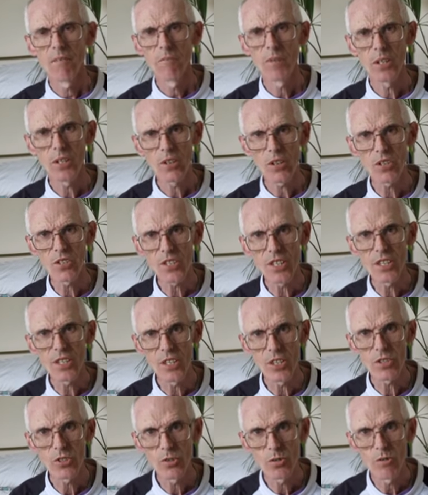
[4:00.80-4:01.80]
because
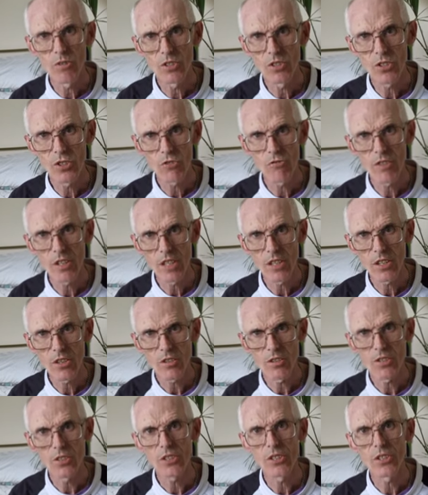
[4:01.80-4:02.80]
this is going straight
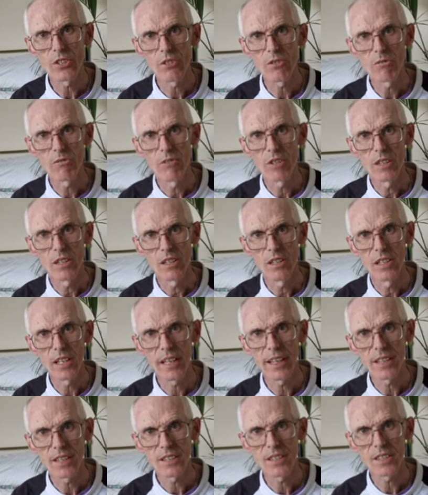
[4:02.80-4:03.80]
onto
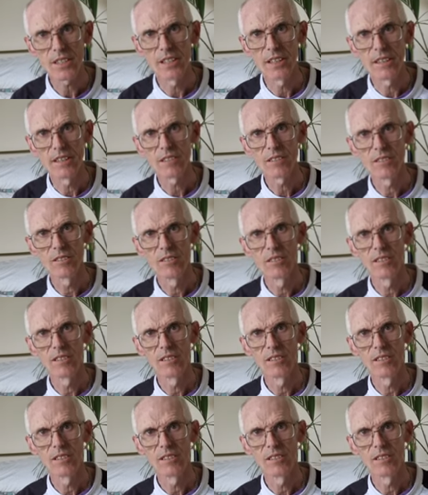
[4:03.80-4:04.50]
LinkedIn,